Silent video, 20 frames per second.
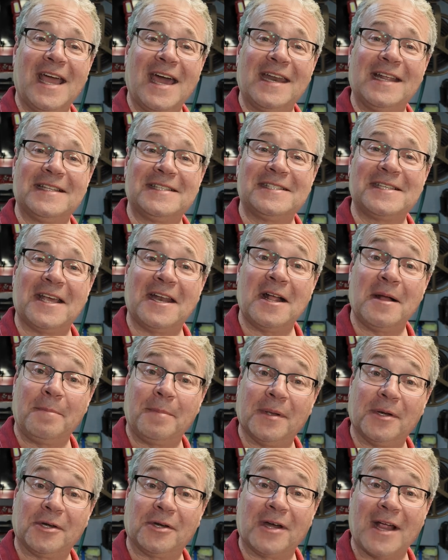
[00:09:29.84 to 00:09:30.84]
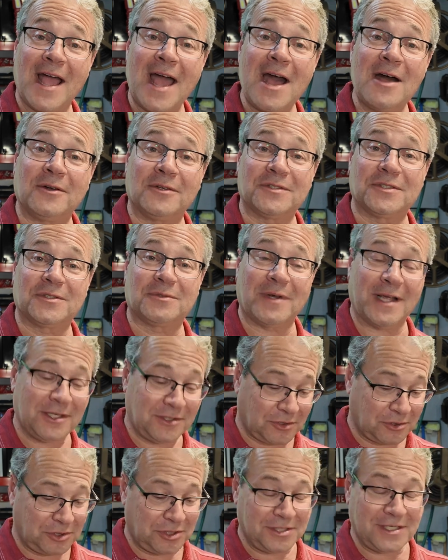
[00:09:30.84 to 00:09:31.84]
had it set up in our house, right?
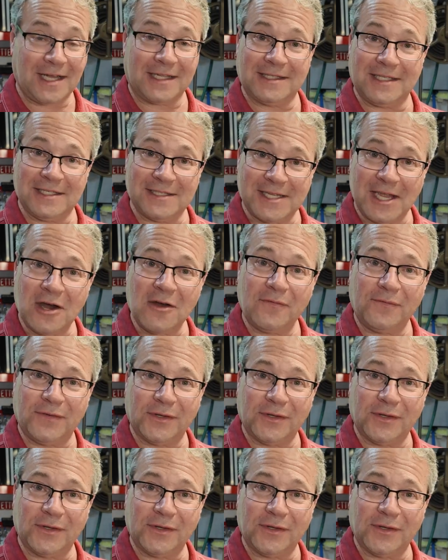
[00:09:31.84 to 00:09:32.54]
So she's got these air